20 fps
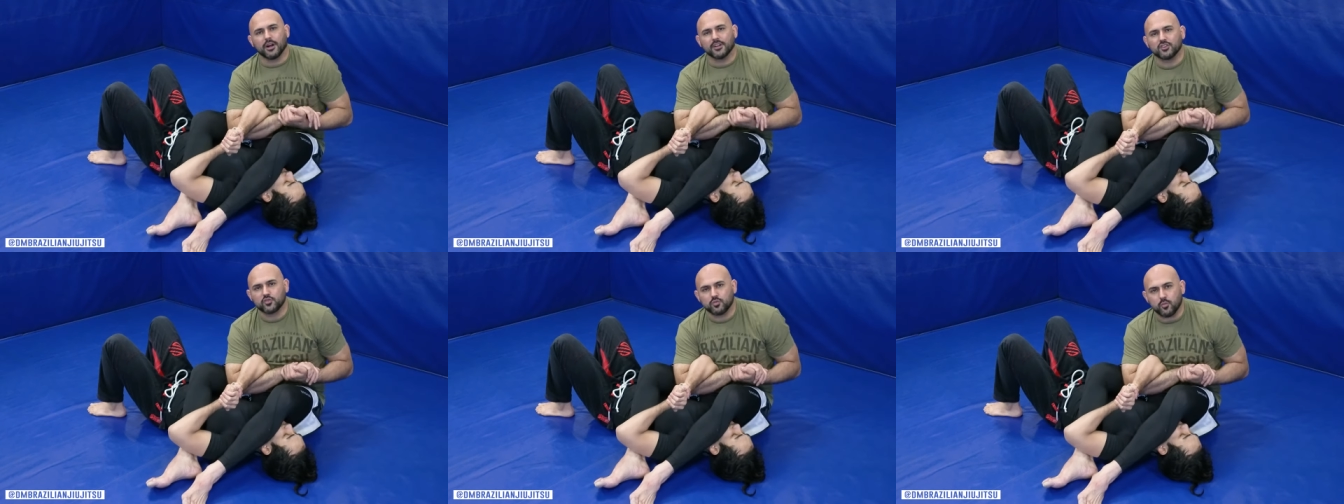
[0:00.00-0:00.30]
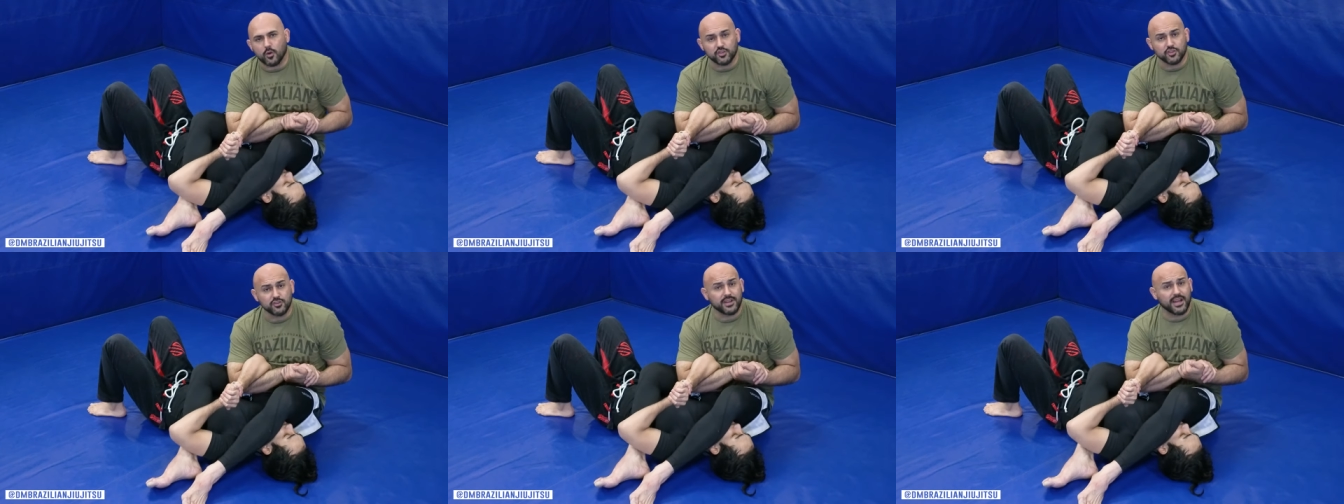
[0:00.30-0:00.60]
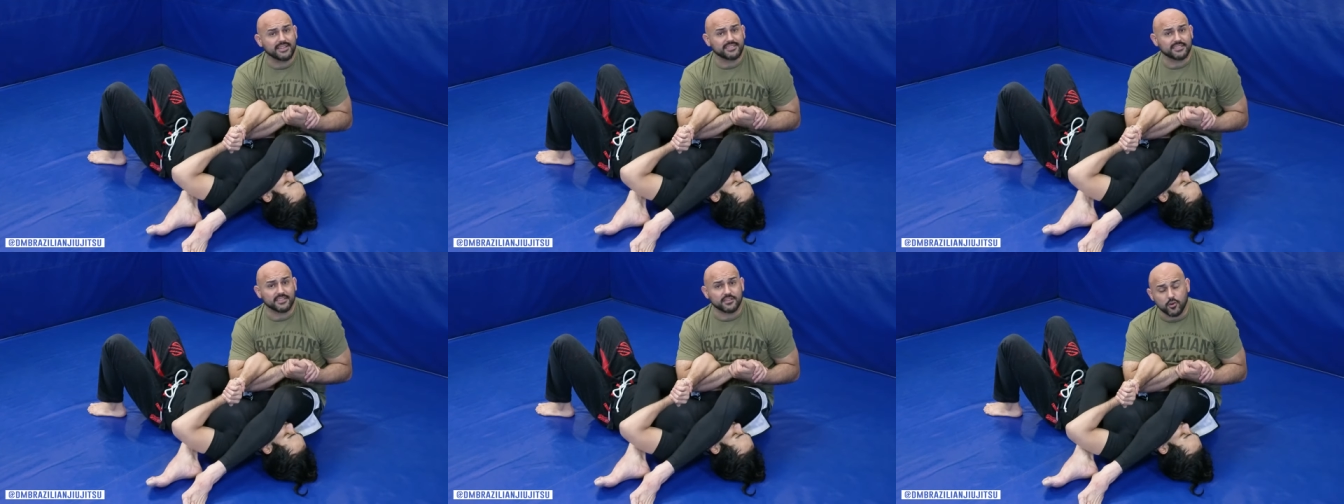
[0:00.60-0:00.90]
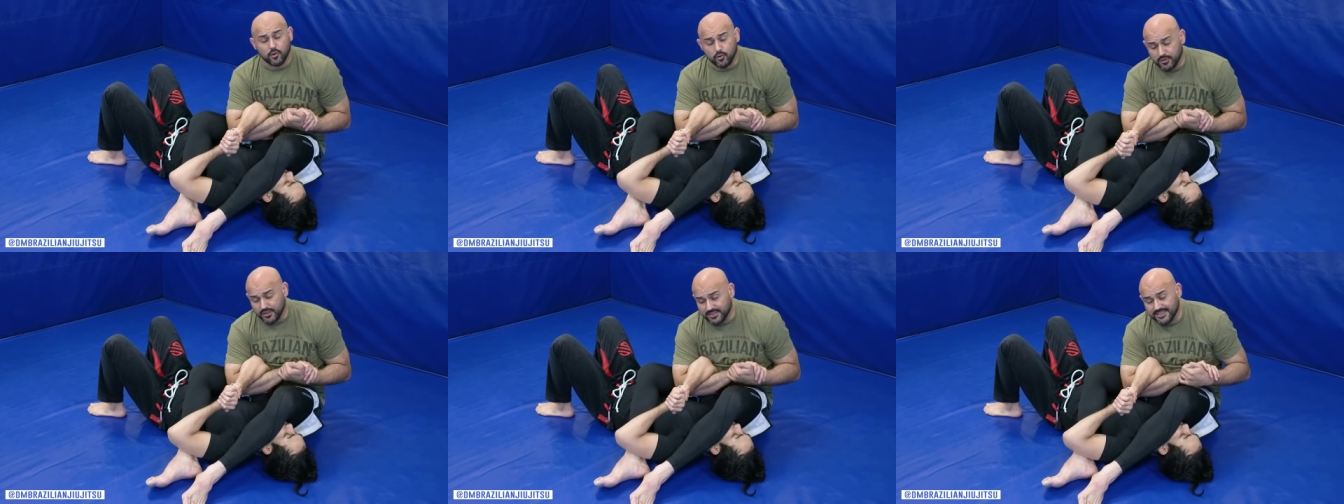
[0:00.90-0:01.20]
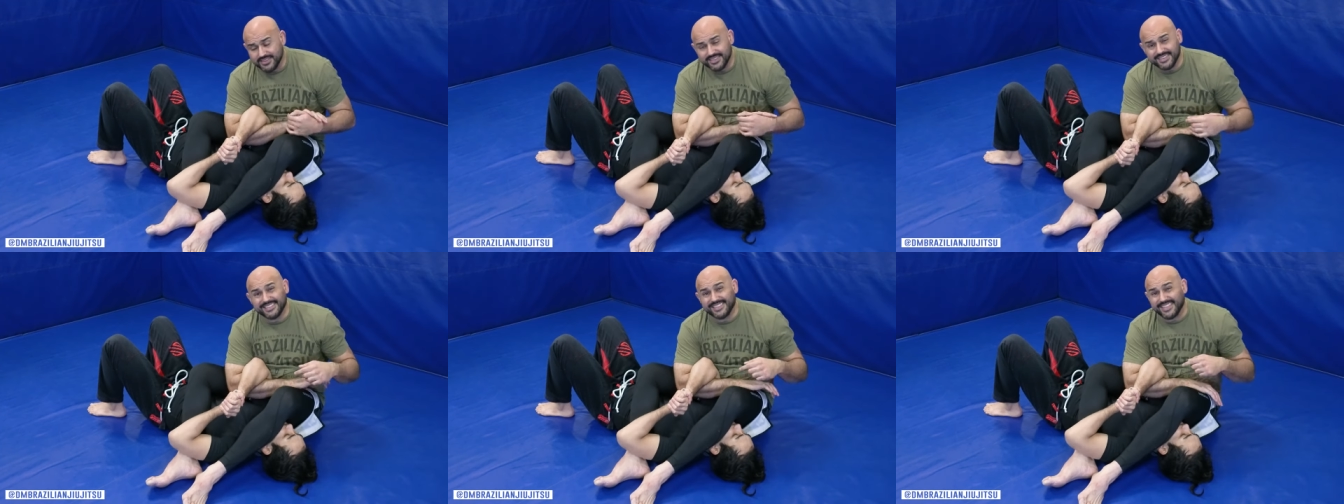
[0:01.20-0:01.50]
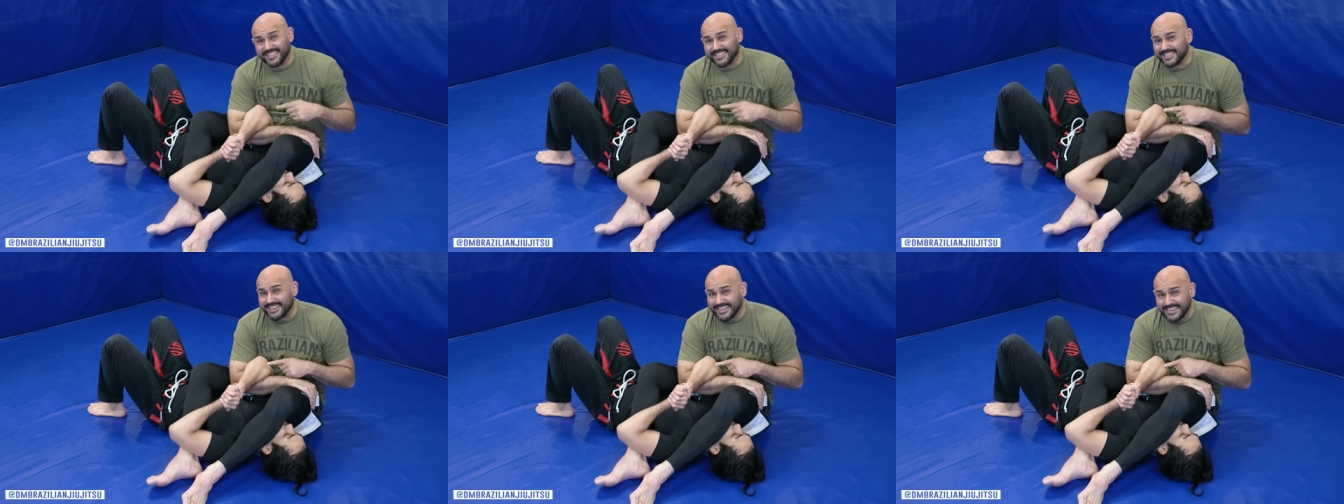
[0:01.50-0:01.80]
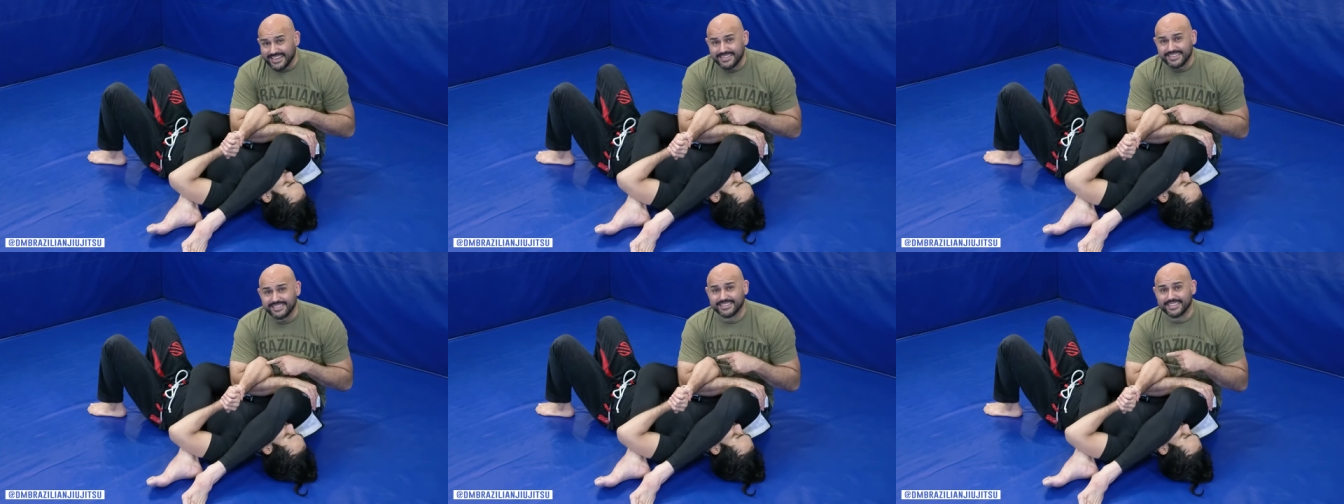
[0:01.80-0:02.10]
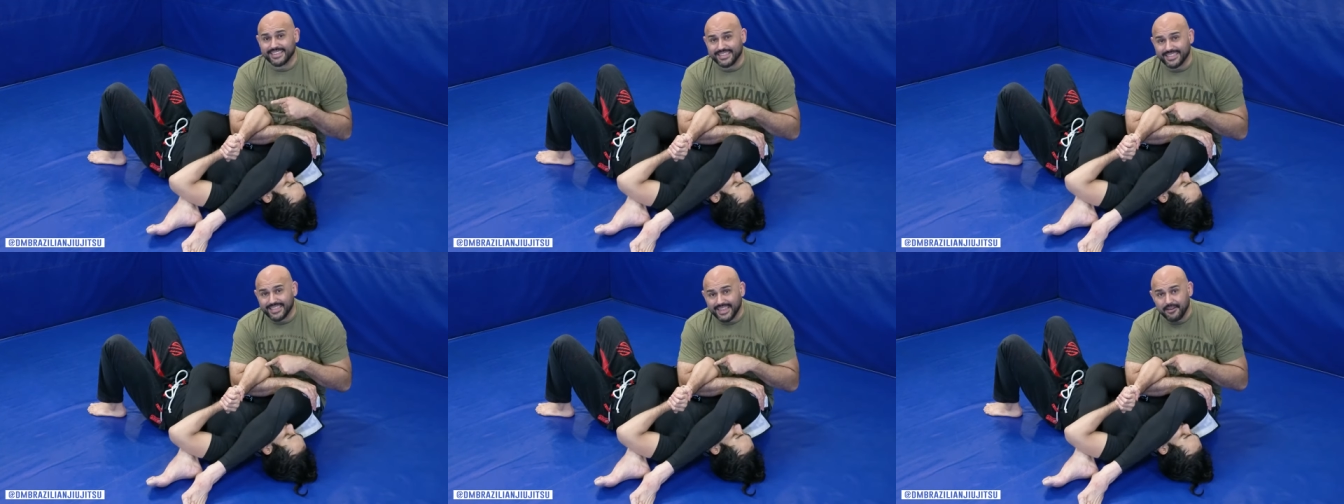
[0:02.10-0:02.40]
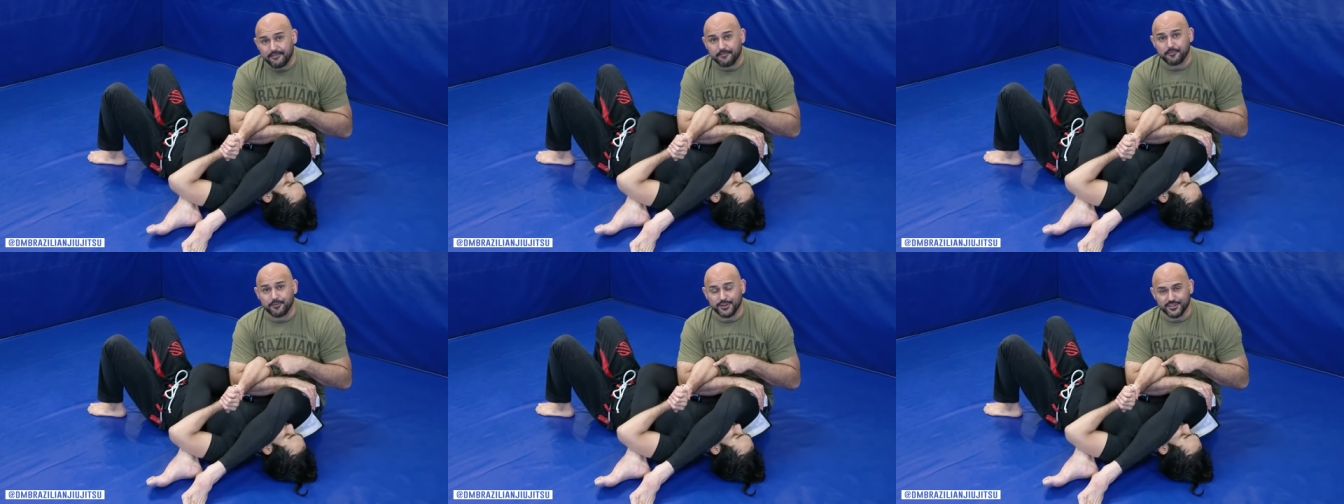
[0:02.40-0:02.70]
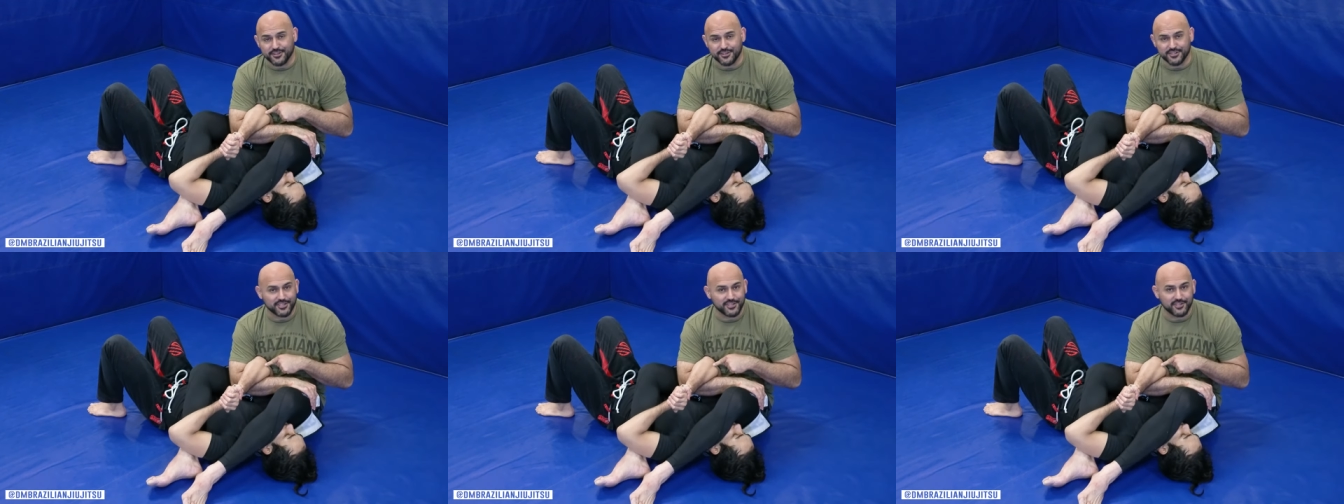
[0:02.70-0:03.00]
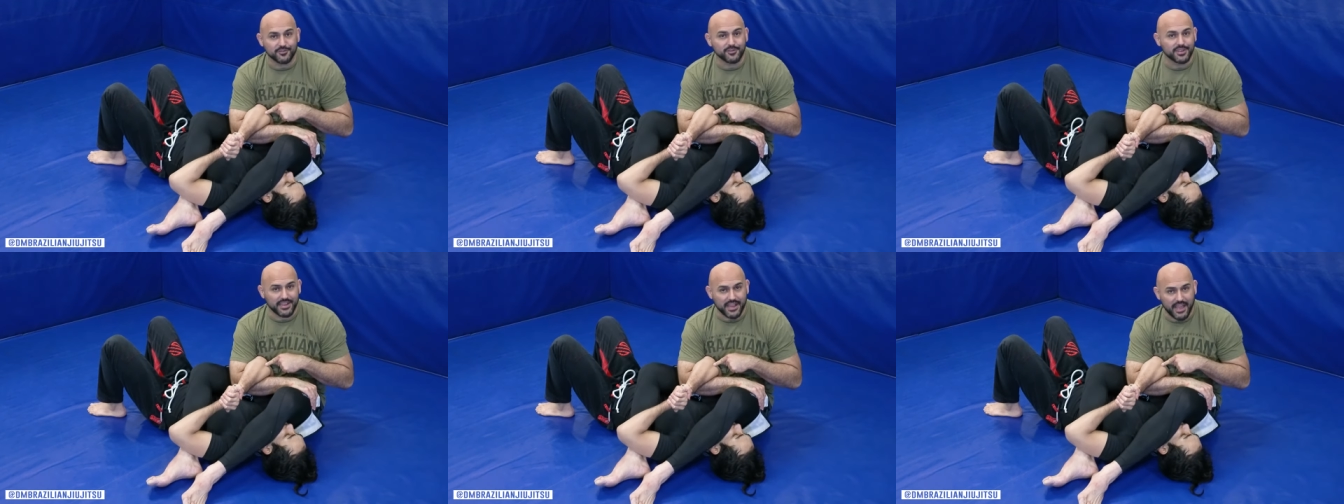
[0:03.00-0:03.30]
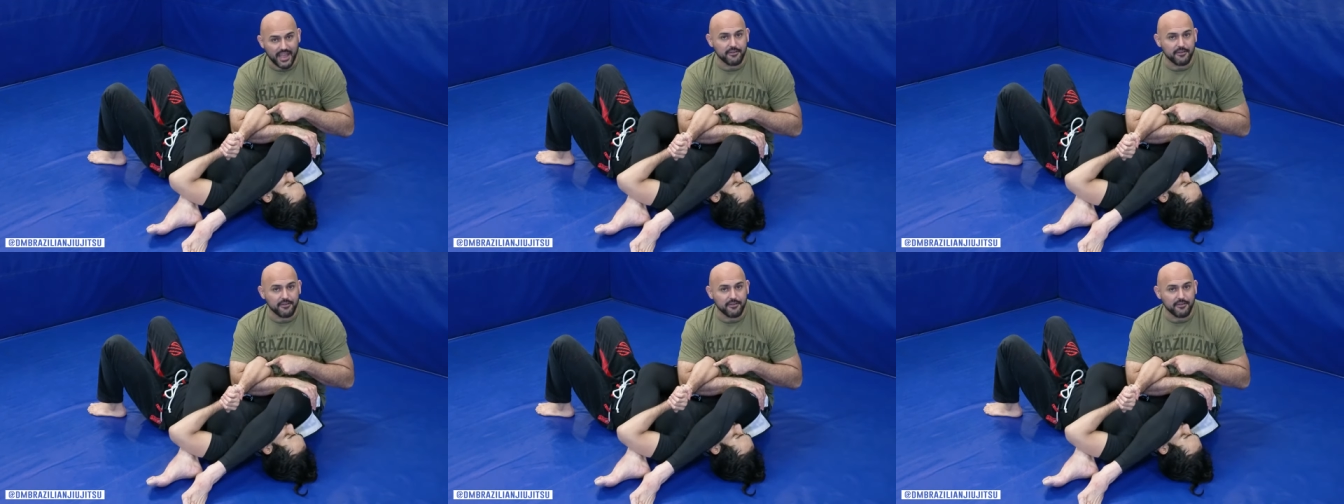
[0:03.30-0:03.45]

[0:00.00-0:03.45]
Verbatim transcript: I just want you guys to know that this is the least leverage that you could